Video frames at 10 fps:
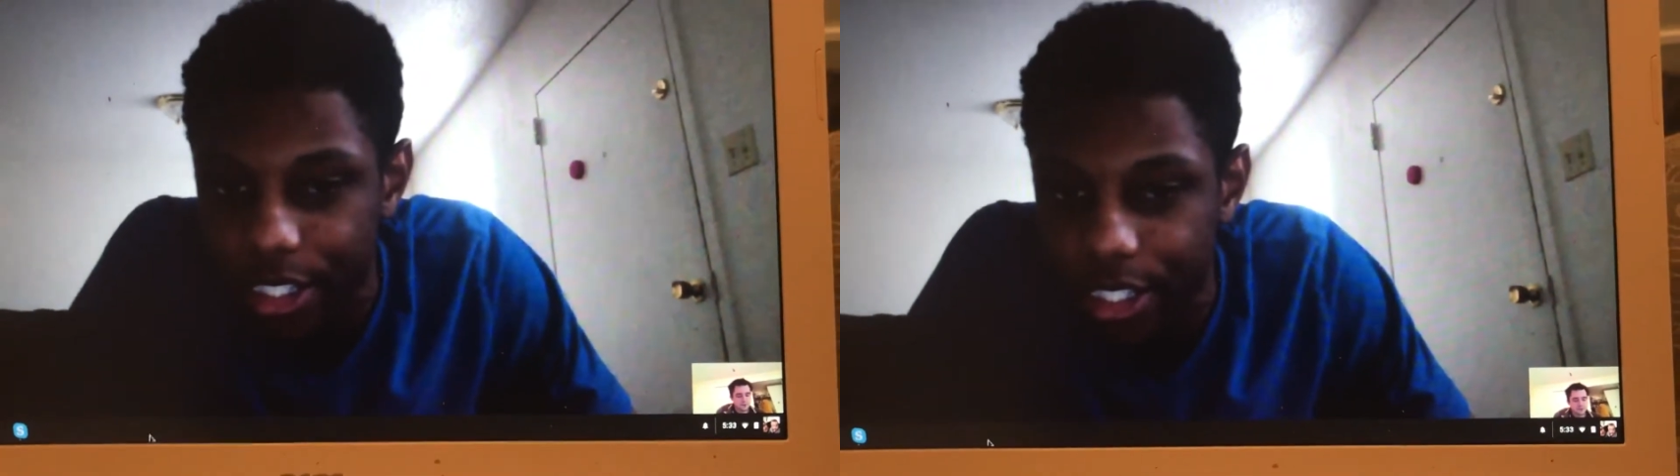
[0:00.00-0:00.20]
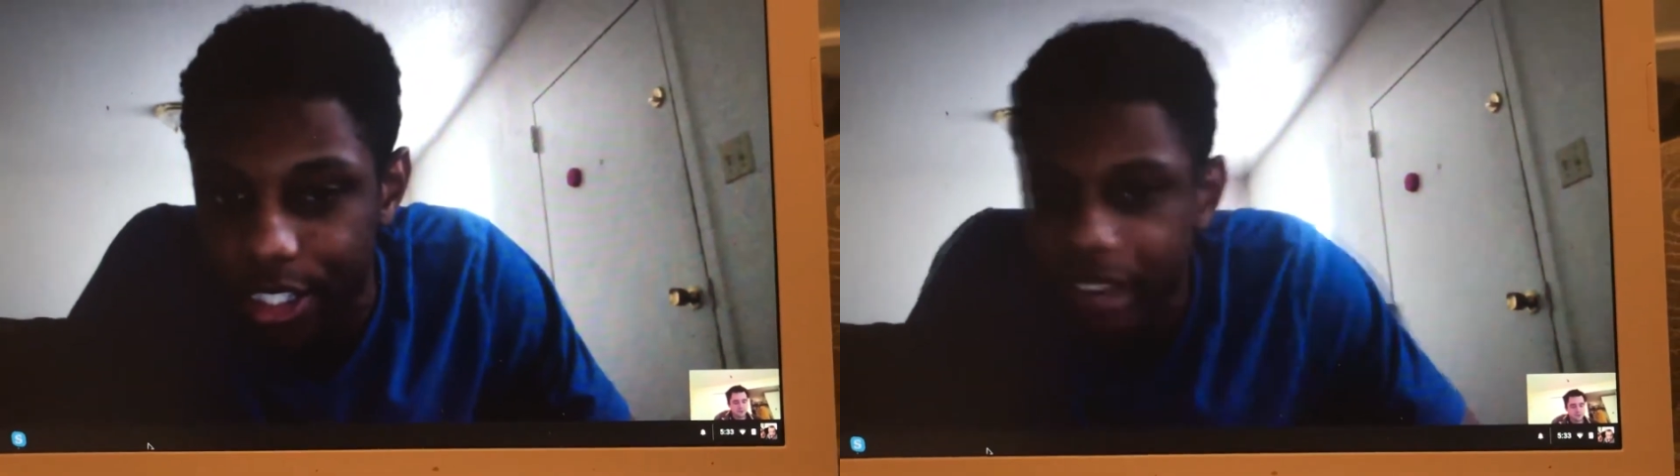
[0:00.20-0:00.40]

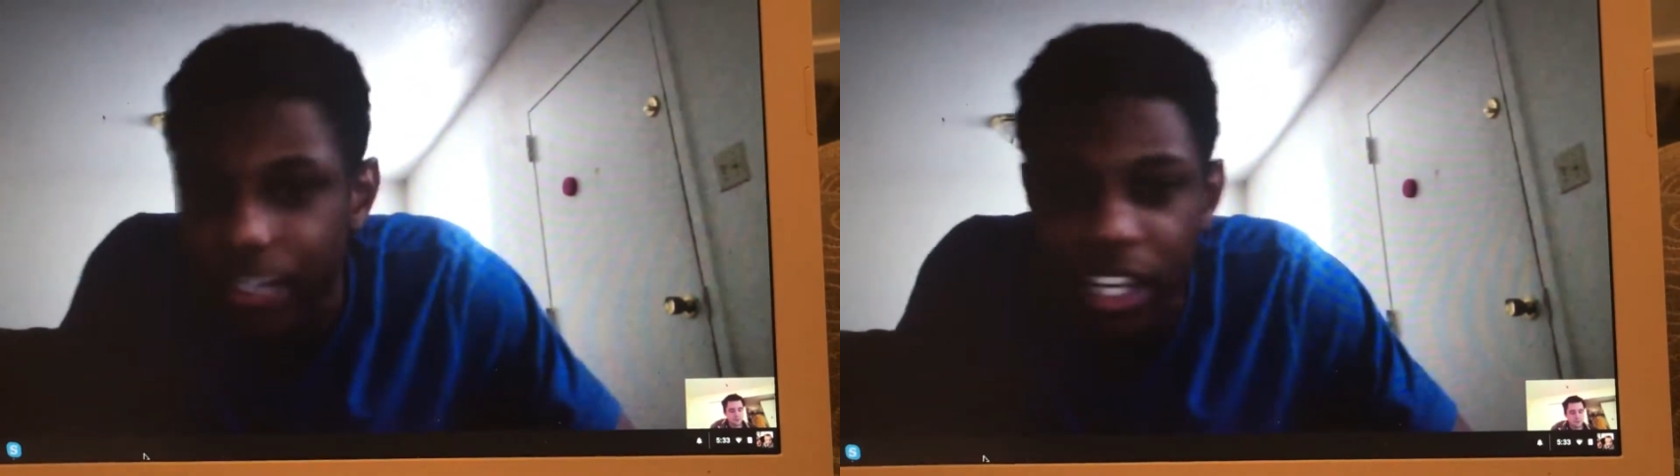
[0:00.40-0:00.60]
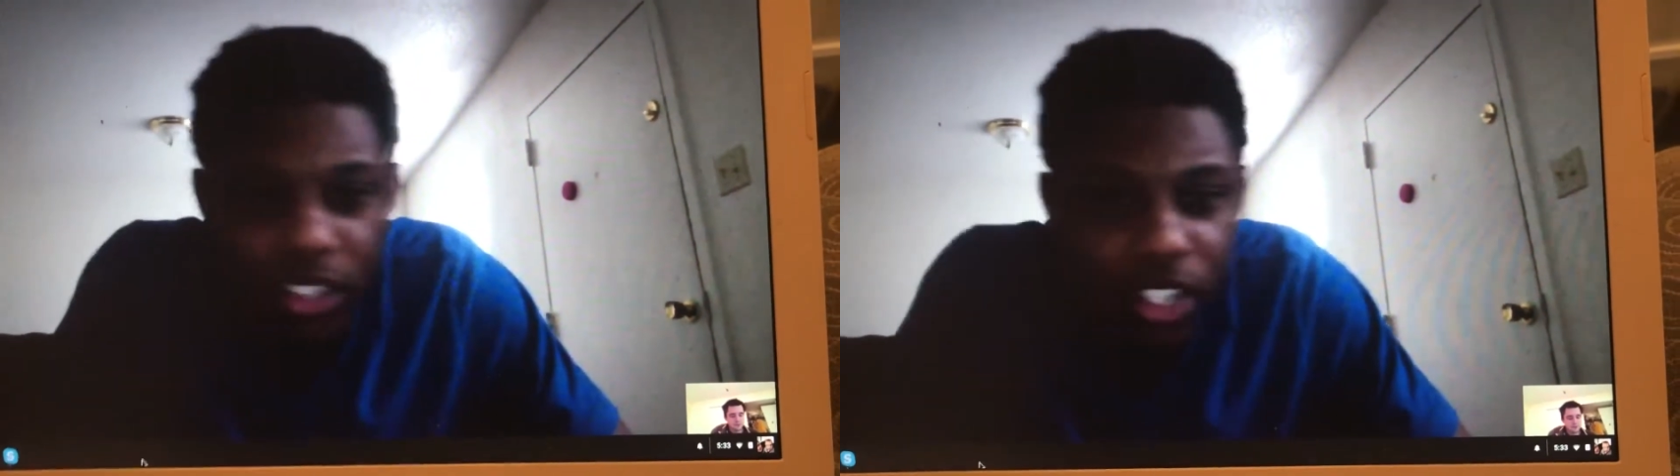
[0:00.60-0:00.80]
react
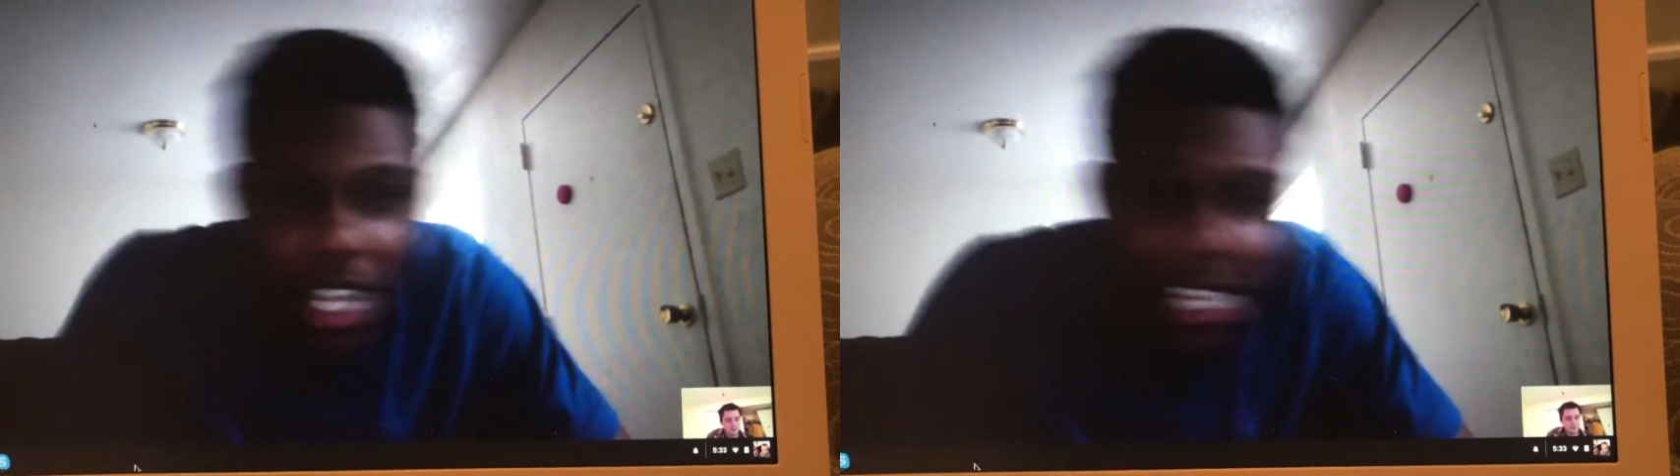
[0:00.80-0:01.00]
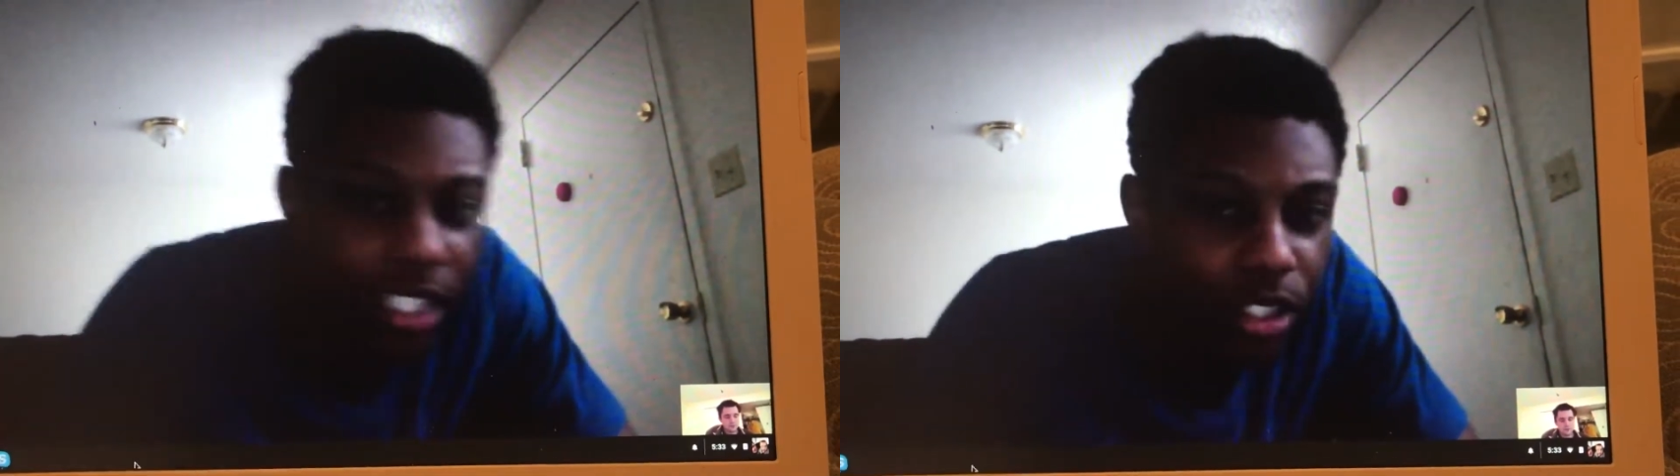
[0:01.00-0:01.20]
videos are
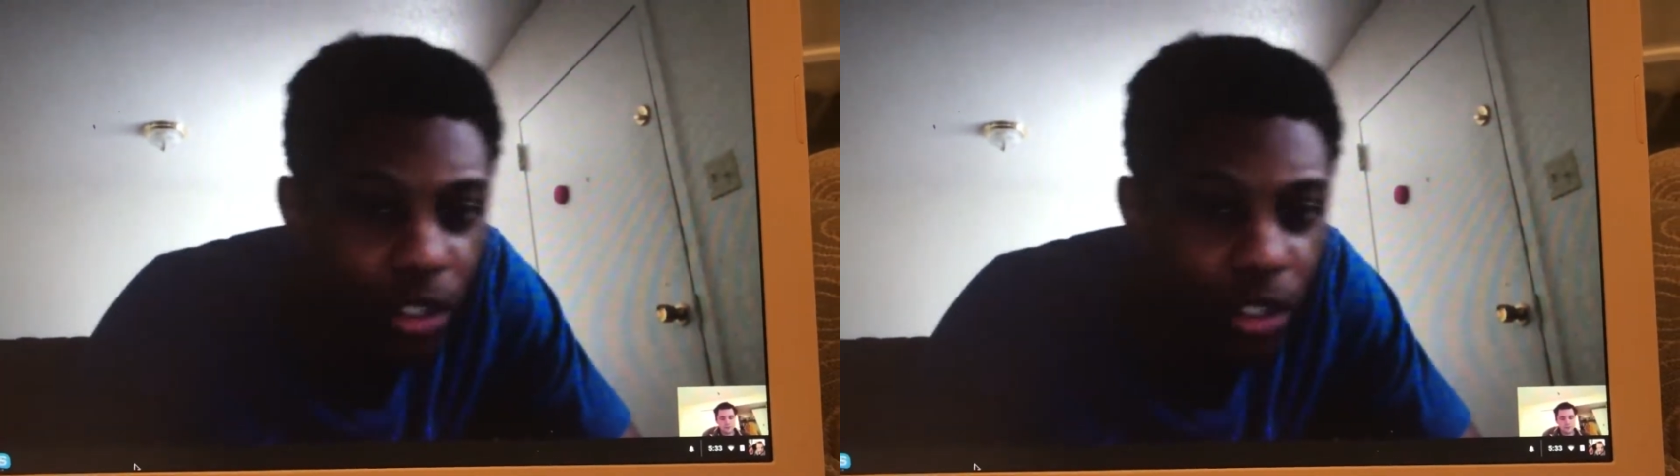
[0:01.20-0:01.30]
like the